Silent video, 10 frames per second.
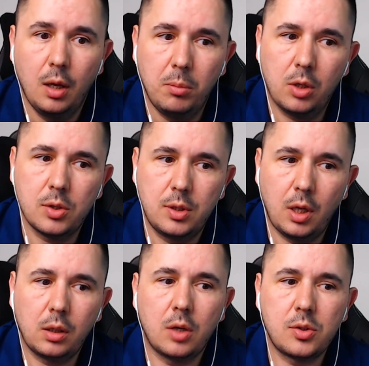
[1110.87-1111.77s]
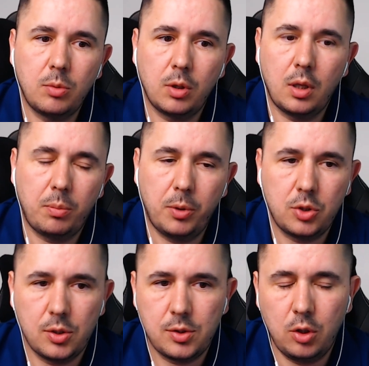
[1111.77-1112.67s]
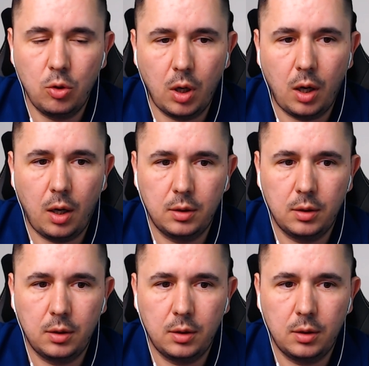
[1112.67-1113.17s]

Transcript: because that customer that purchased the yoga